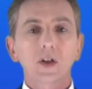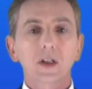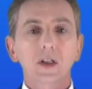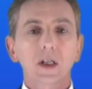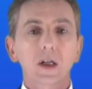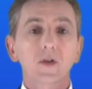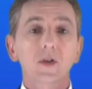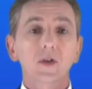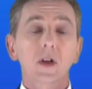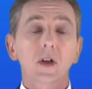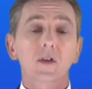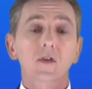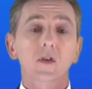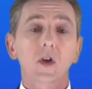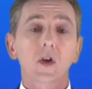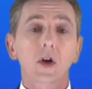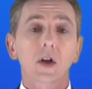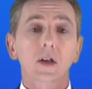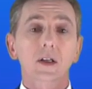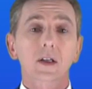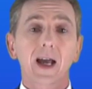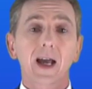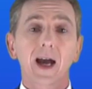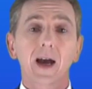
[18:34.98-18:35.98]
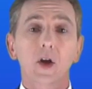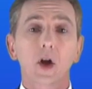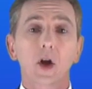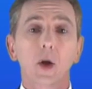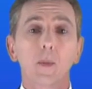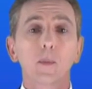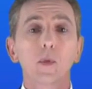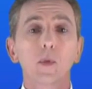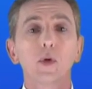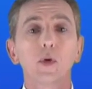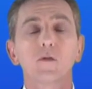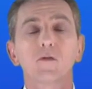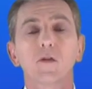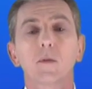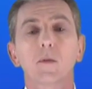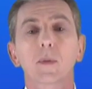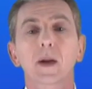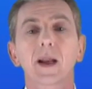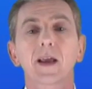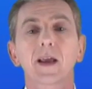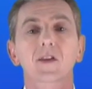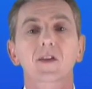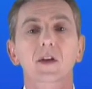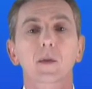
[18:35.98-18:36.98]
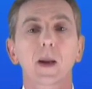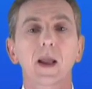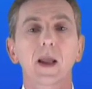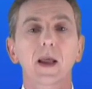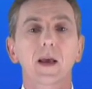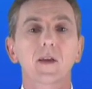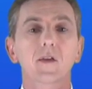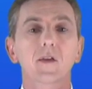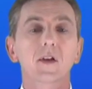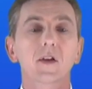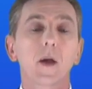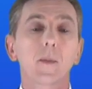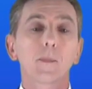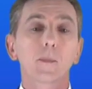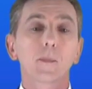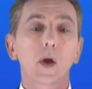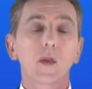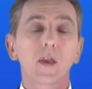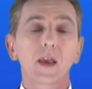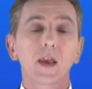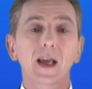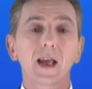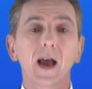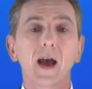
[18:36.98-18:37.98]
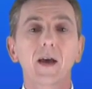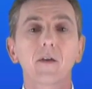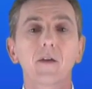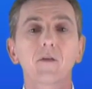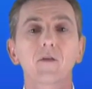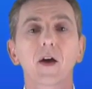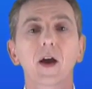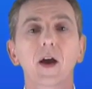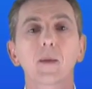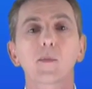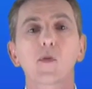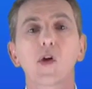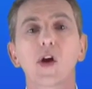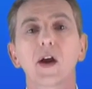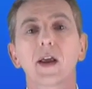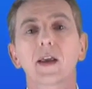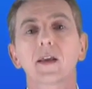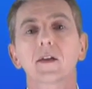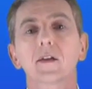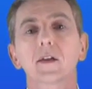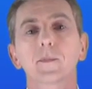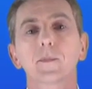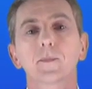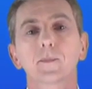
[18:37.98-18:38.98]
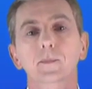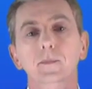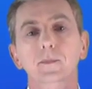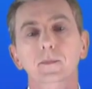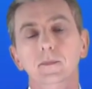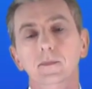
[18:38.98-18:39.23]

Particles in a solid cannot move from place to place, but they can vibrate.